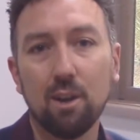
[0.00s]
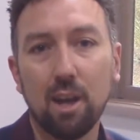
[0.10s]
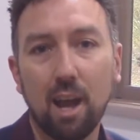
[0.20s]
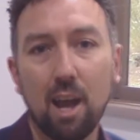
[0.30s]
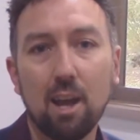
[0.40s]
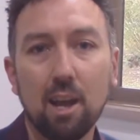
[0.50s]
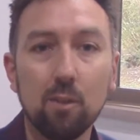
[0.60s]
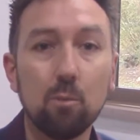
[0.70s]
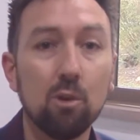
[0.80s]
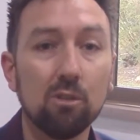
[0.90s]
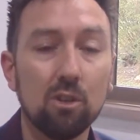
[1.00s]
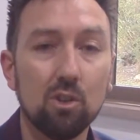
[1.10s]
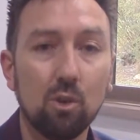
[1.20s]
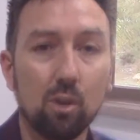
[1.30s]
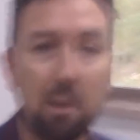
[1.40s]
And then we also
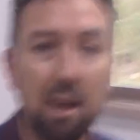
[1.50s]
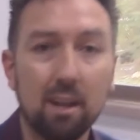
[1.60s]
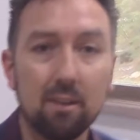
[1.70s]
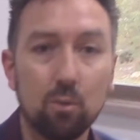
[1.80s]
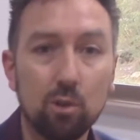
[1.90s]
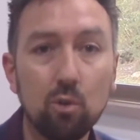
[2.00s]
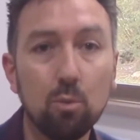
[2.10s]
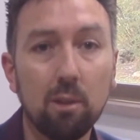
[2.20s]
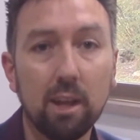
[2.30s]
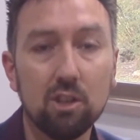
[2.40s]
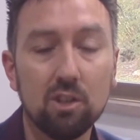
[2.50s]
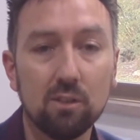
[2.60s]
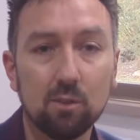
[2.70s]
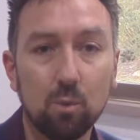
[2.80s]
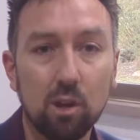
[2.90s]
talk about the renewable energies
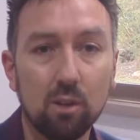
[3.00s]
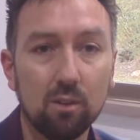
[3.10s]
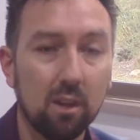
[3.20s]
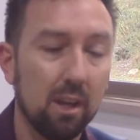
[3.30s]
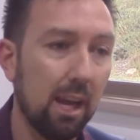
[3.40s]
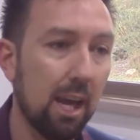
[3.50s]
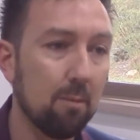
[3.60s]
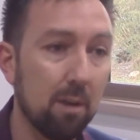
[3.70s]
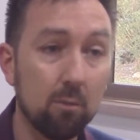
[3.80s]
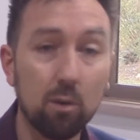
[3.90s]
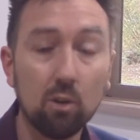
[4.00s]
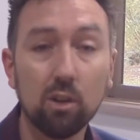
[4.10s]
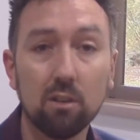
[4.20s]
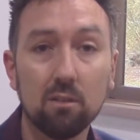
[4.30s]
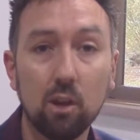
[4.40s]
as well. And we look
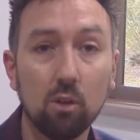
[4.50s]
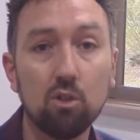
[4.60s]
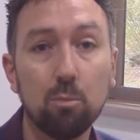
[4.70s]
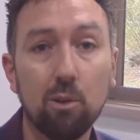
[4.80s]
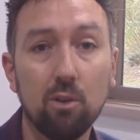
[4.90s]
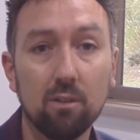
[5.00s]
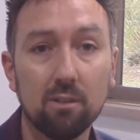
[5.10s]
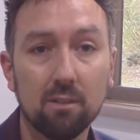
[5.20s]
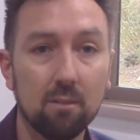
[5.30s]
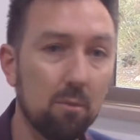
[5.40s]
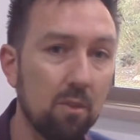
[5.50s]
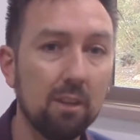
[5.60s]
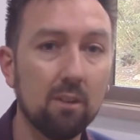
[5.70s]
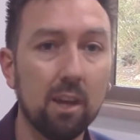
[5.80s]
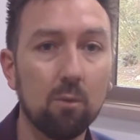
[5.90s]
at entrepreneurs,
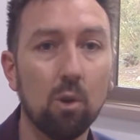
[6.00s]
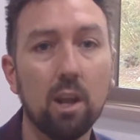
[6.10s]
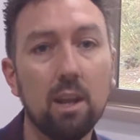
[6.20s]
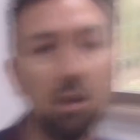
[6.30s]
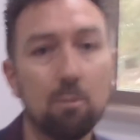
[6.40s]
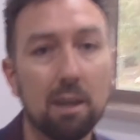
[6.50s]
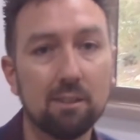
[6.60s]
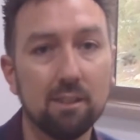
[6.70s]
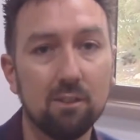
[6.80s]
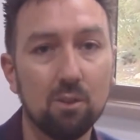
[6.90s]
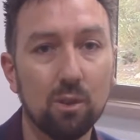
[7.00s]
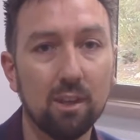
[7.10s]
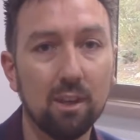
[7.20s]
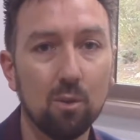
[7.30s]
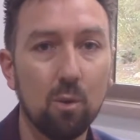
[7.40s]
things like what Elon Musk is doing,
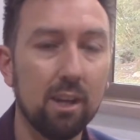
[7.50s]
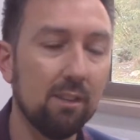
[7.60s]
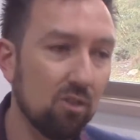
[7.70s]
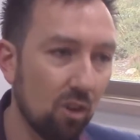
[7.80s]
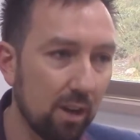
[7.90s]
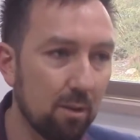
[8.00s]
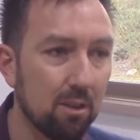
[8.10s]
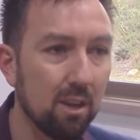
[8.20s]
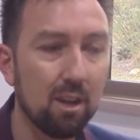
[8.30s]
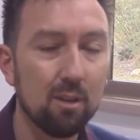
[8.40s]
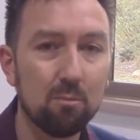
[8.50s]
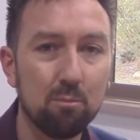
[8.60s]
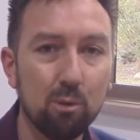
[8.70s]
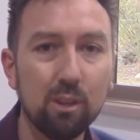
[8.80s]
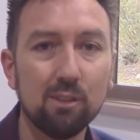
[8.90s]
where he's trying to
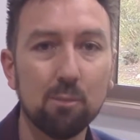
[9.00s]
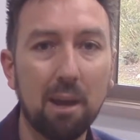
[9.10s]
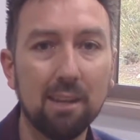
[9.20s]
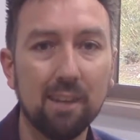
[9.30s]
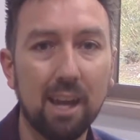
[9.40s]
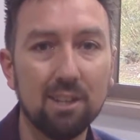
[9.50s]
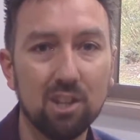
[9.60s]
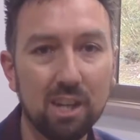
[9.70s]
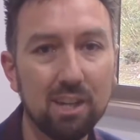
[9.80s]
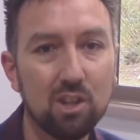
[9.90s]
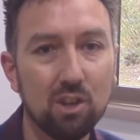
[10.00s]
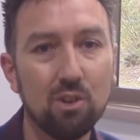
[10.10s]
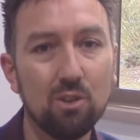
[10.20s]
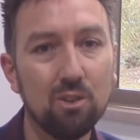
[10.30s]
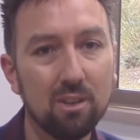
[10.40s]
bring the space age
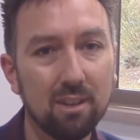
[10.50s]
into